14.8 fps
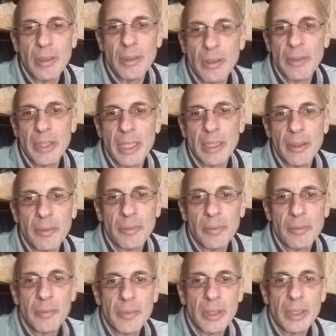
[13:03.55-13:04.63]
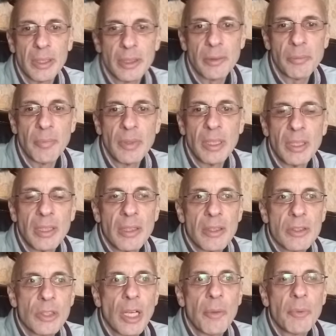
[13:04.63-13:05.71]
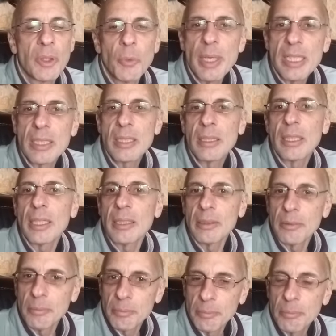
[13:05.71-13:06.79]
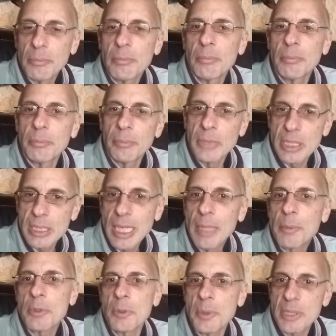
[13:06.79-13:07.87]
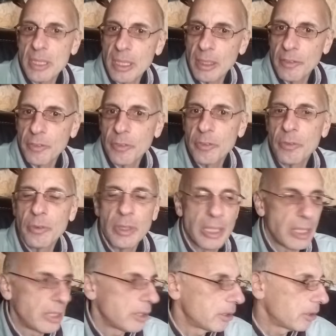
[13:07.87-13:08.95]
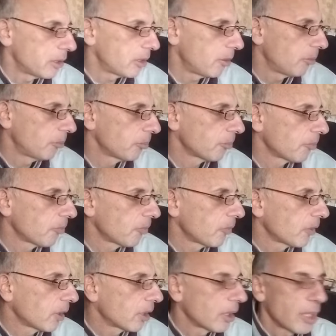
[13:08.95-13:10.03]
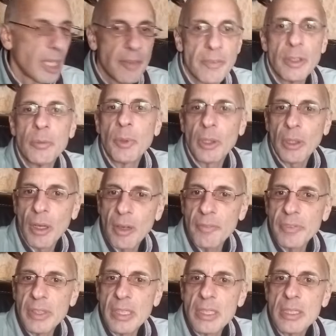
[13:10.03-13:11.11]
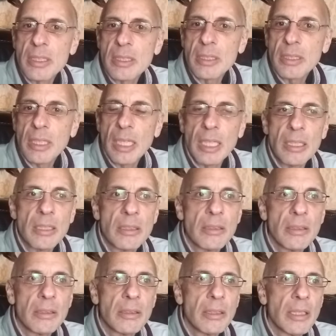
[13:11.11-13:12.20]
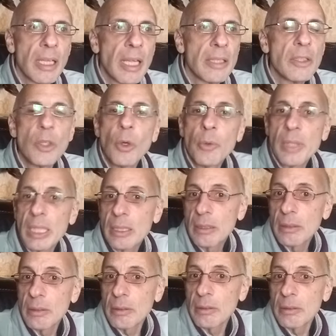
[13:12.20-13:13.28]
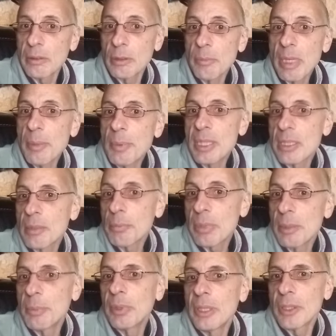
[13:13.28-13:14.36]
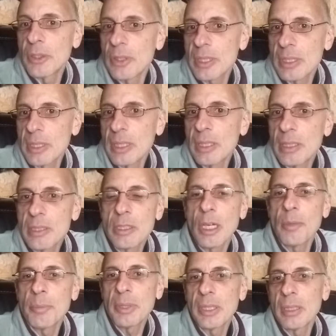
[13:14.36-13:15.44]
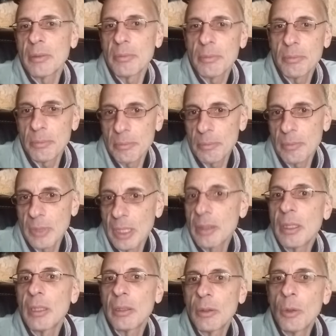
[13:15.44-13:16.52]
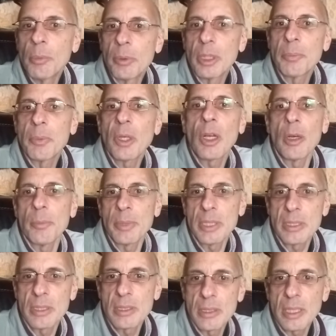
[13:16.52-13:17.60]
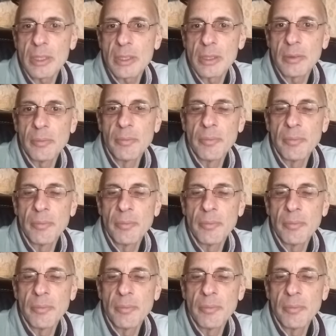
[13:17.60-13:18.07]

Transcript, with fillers: all that. And, um, so I want to wait till I establish myself and uh, have a little more confidence and and know that there may be some people interested in this topic and, and I'll open up the comments section.